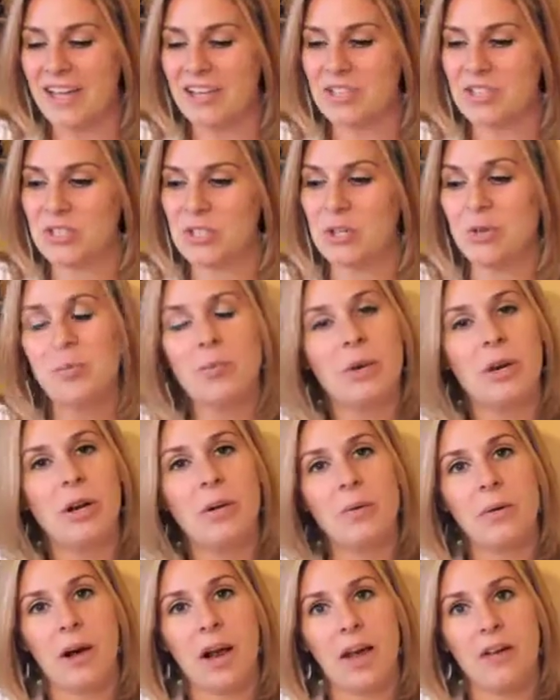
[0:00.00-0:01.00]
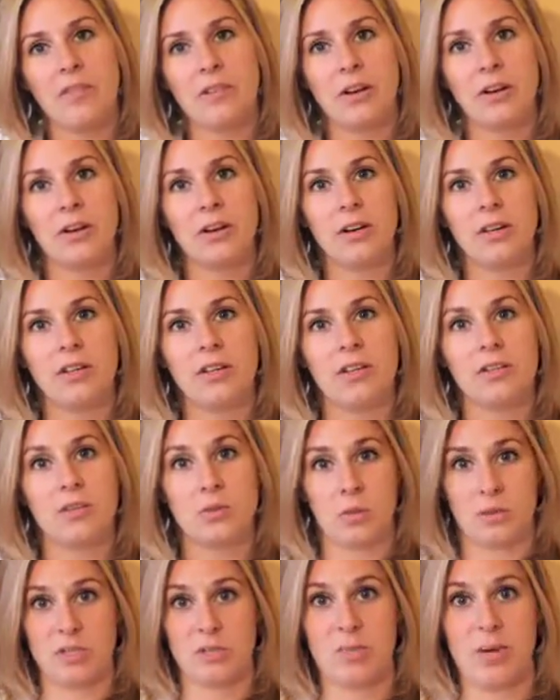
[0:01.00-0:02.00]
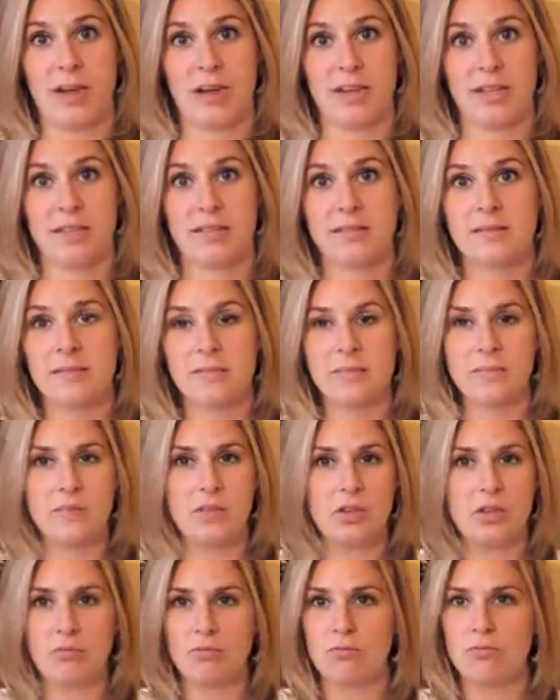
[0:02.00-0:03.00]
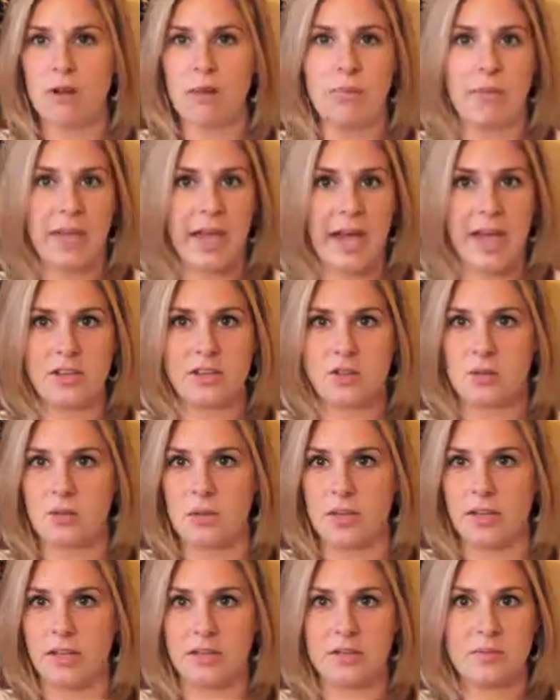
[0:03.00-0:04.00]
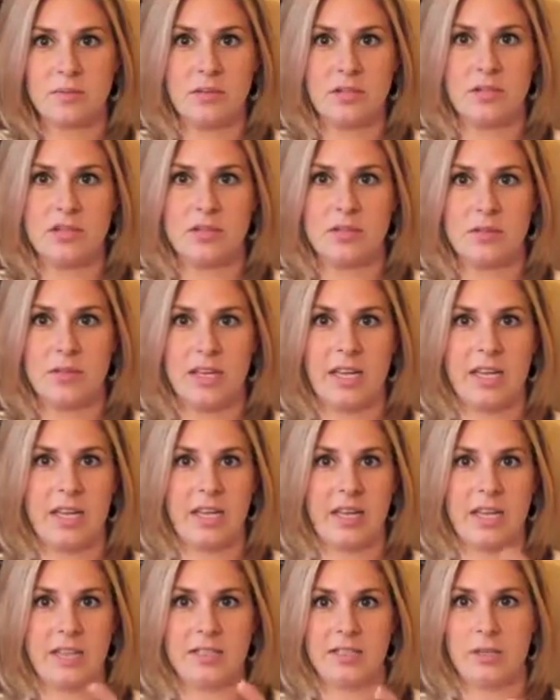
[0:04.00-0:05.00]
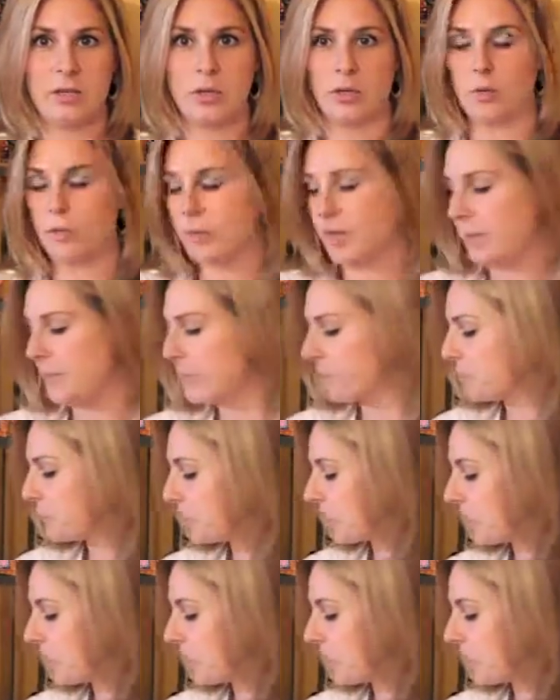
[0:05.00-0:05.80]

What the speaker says: So you put it wherever the sore spot is. You rub the castor oil as much as you can, nice and goopy.